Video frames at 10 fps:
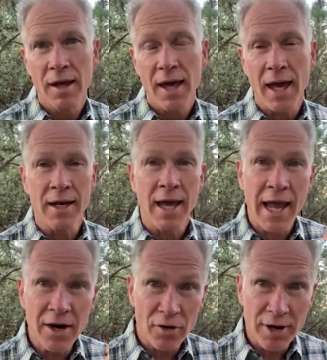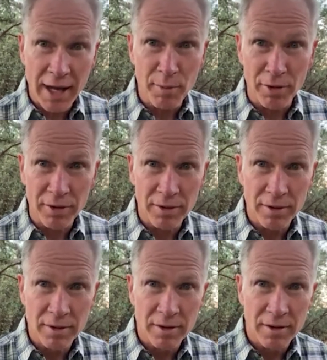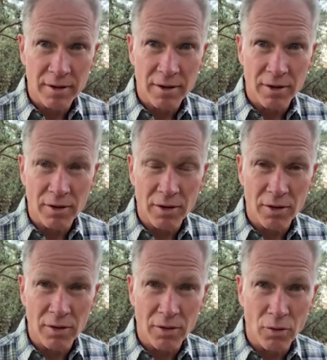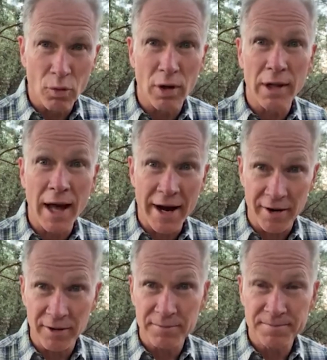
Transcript: and hate our neighbor, we're a liar.